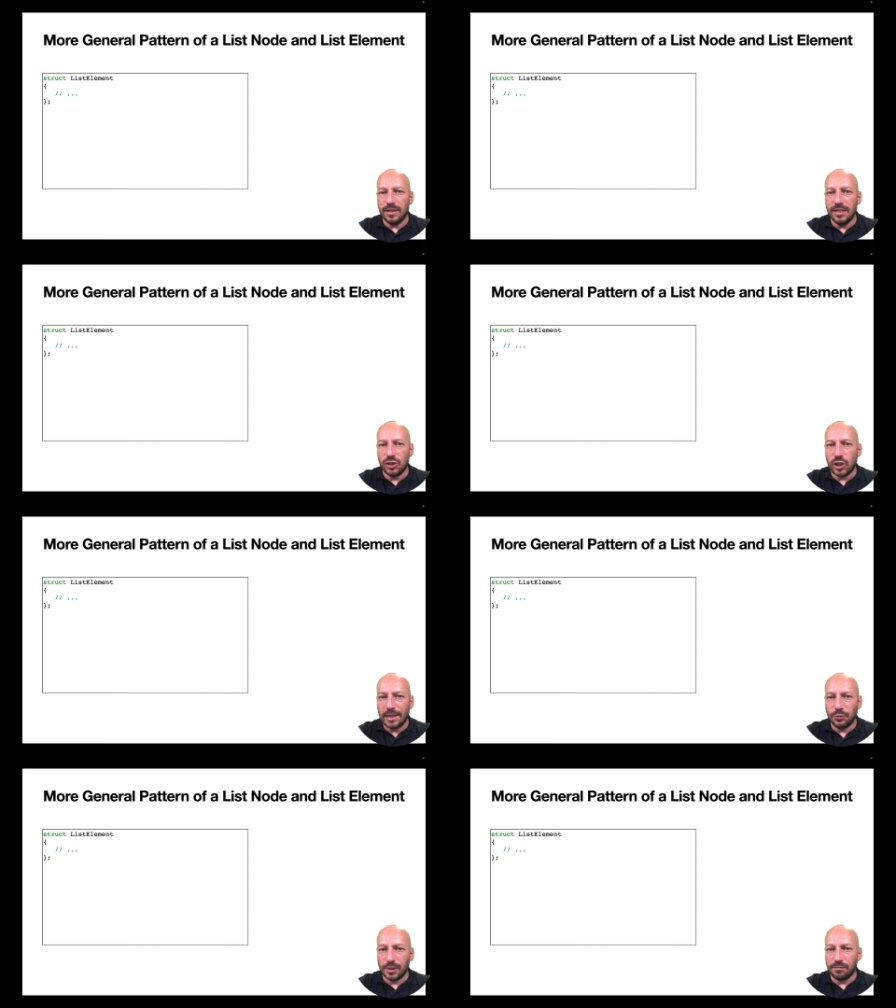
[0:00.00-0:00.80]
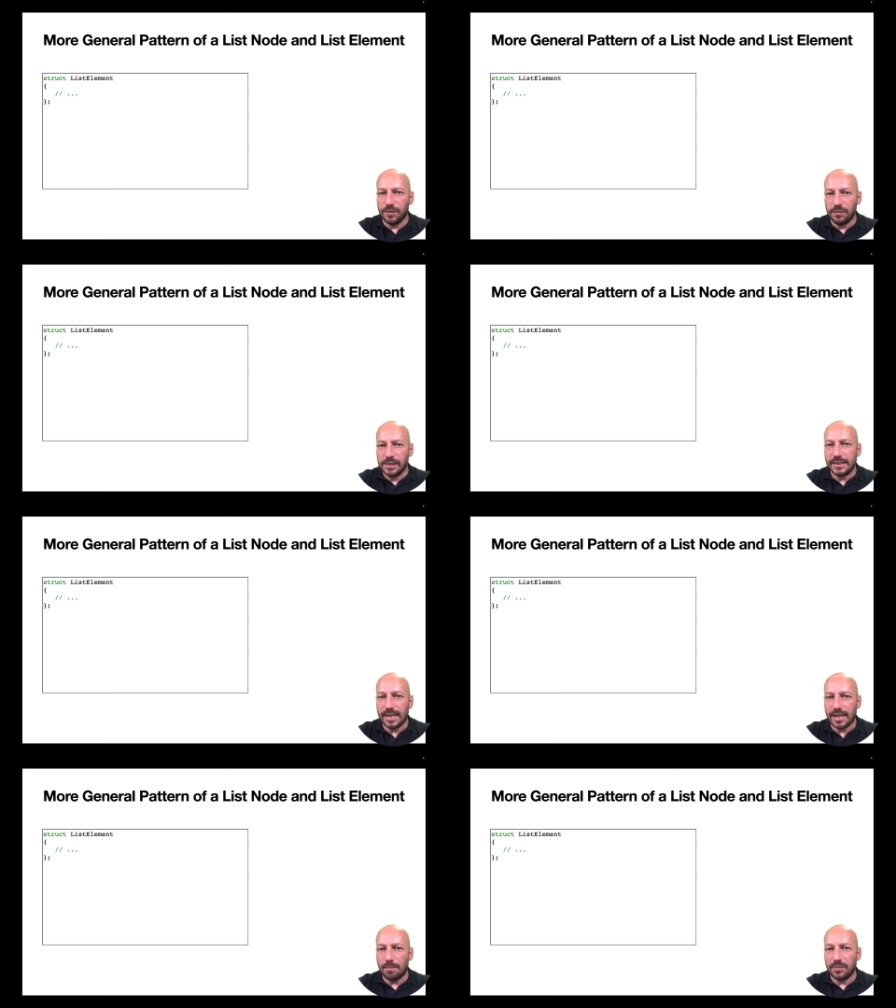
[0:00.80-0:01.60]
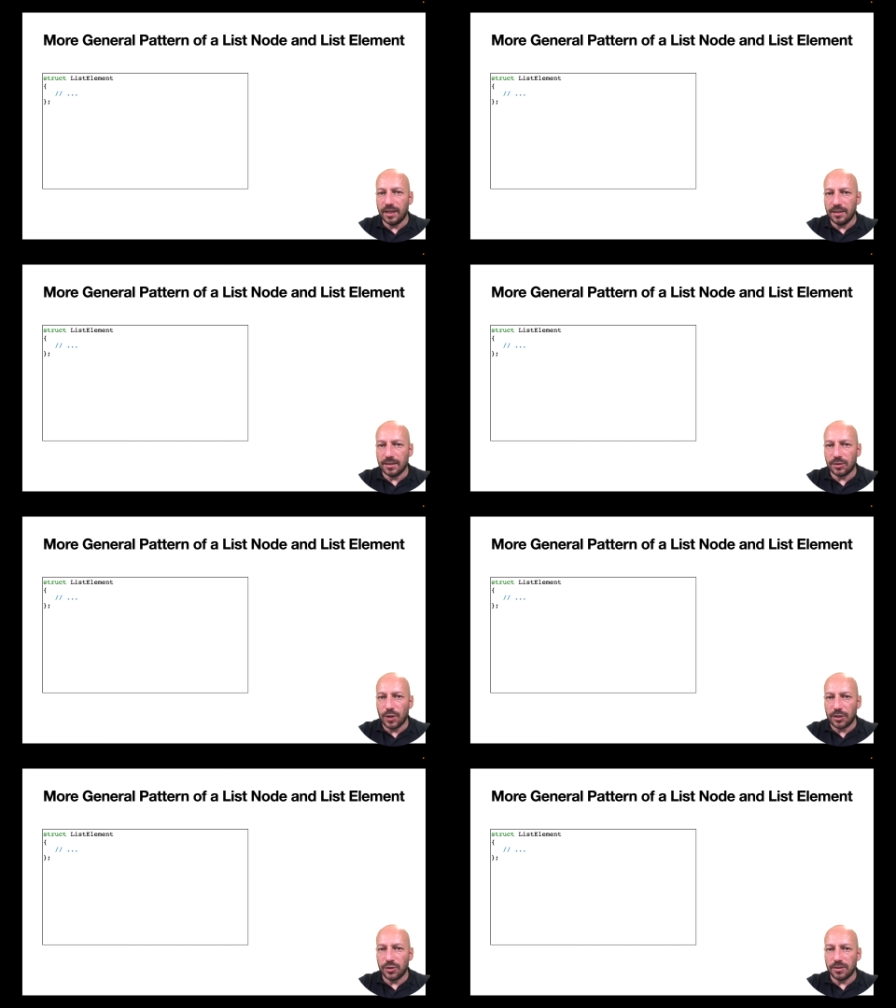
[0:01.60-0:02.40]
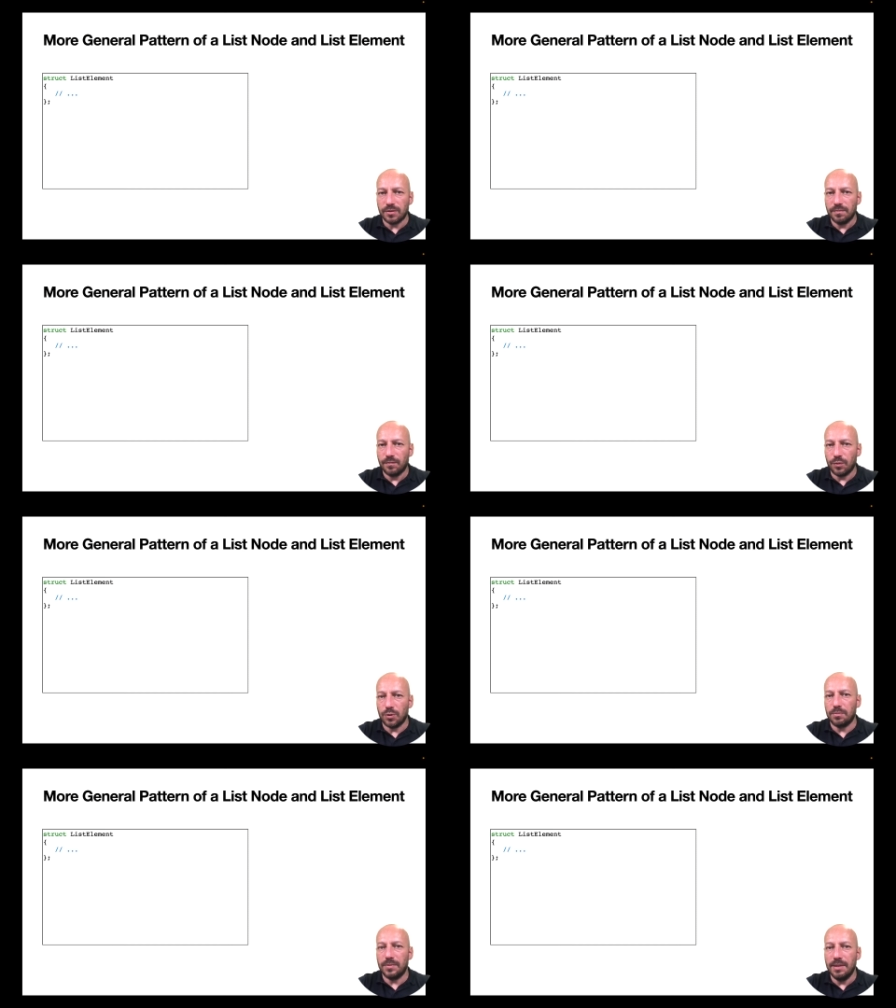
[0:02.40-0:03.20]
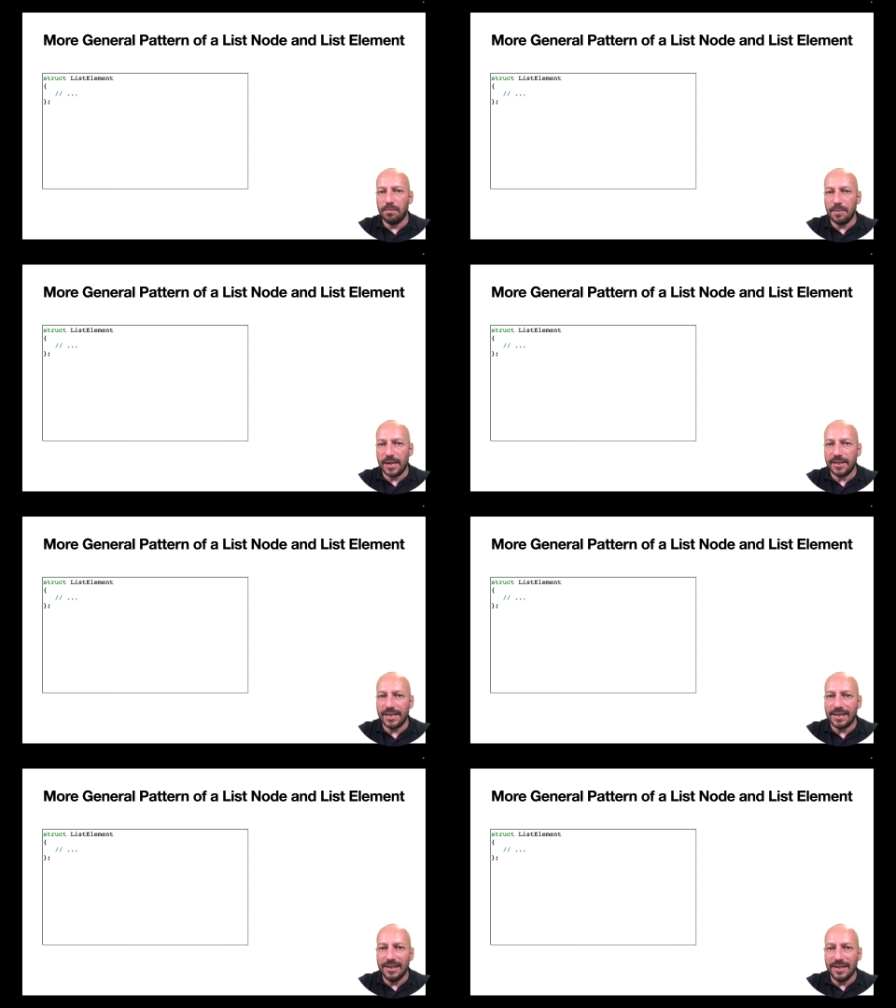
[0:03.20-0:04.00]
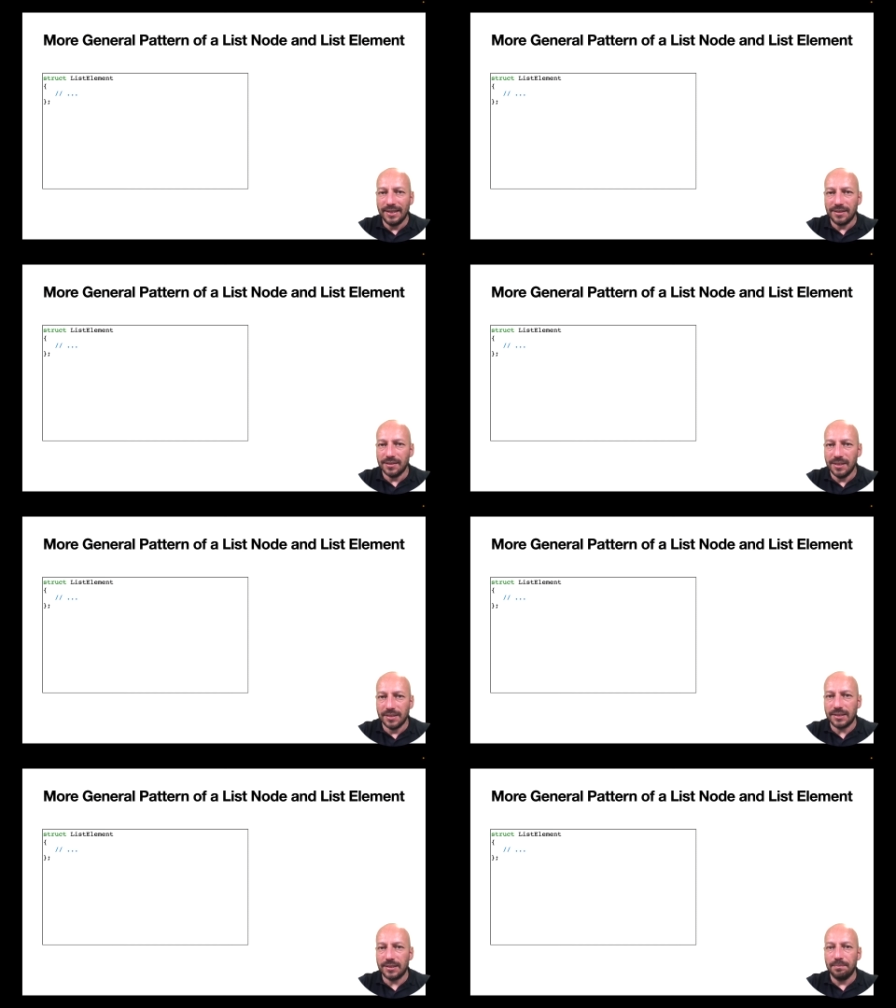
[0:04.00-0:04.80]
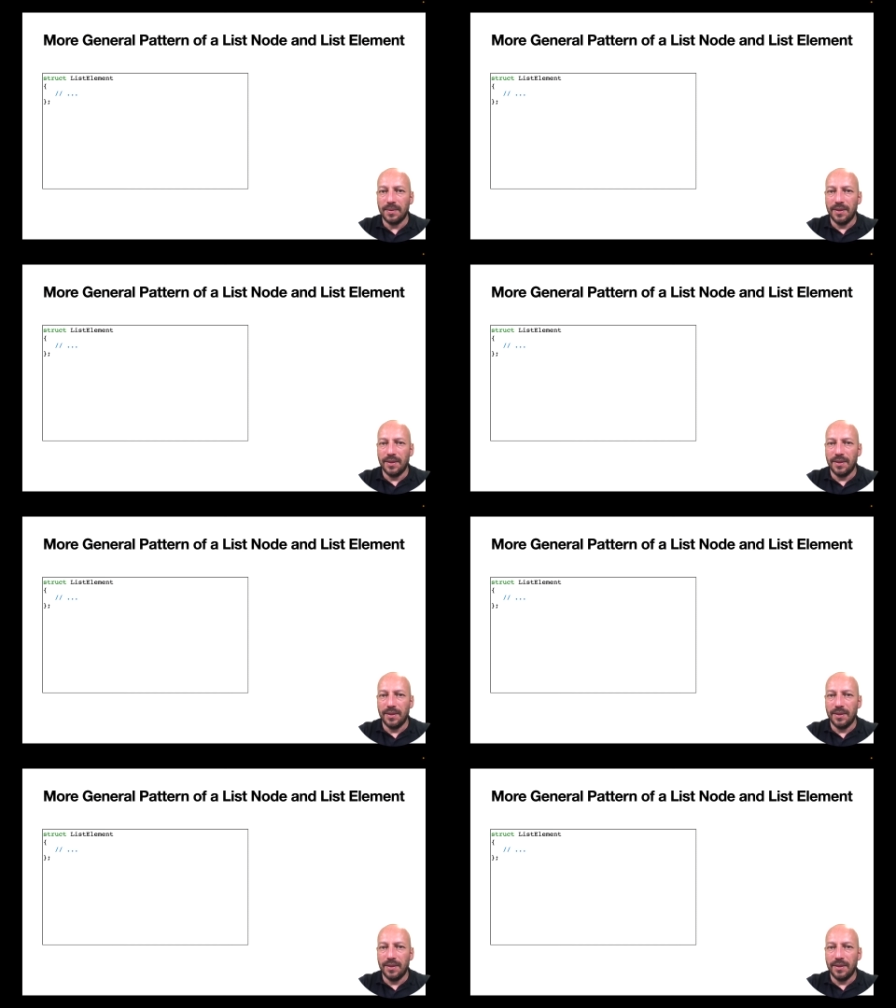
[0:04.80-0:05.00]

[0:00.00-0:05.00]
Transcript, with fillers: in general, we will set up data structures for implementing linked lists.